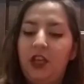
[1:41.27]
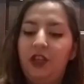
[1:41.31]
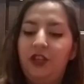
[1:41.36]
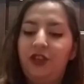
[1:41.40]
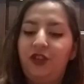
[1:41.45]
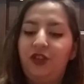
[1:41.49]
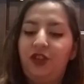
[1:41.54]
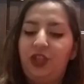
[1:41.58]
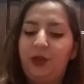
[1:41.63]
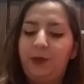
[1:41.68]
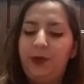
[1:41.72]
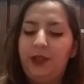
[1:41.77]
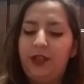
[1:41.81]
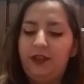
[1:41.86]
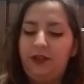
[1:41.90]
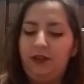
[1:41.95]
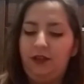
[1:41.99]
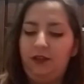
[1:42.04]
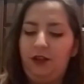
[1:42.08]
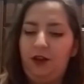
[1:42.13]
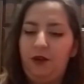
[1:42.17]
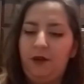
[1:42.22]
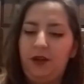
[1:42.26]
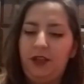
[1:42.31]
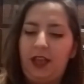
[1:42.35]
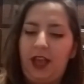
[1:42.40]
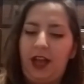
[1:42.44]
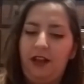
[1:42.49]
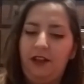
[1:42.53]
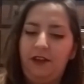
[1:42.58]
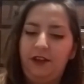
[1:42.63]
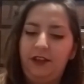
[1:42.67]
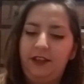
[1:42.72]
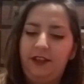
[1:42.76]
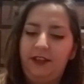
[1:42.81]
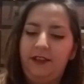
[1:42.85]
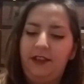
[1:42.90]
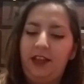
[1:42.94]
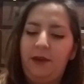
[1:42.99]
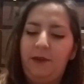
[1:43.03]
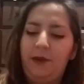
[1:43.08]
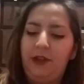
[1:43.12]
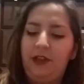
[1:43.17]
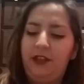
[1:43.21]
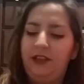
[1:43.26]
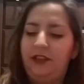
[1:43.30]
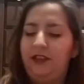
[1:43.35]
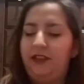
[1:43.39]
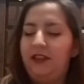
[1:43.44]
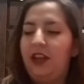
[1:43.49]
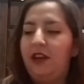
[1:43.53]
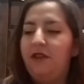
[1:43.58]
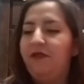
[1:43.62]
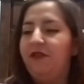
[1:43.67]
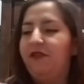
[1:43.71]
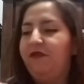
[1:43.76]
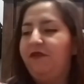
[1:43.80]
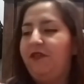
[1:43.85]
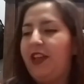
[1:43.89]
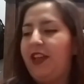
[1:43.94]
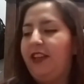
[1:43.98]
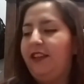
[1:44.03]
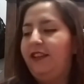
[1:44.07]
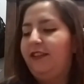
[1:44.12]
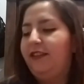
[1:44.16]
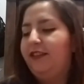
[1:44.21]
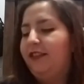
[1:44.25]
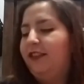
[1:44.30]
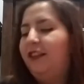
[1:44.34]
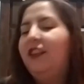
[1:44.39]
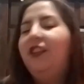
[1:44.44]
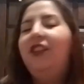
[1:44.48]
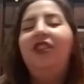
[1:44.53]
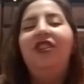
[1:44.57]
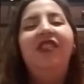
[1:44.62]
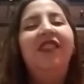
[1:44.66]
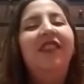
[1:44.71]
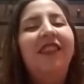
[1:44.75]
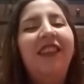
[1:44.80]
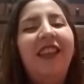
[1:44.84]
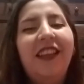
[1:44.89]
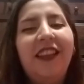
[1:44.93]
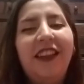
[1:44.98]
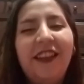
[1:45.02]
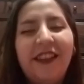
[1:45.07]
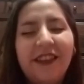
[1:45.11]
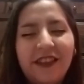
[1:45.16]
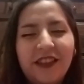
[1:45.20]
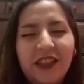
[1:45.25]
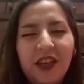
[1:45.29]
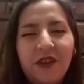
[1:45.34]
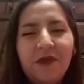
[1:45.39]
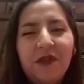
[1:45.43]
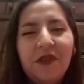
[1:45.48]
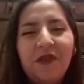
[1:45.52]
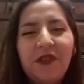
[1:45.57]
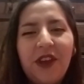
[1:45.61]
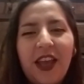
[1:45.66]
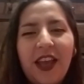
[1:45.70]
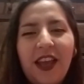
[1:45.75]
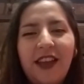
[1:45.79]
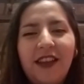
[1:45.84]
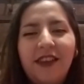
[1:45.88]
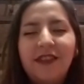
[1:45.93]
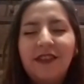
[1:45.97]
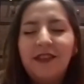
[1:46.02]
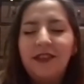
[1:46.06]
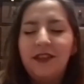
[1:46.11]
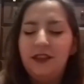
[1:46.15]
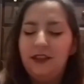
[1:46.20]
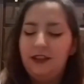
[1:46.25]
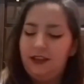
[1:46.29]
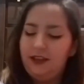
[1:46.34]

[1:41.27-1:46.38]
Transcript: So just because they're low in calories does not mean to stuff your face. Just kidding, stuff your face.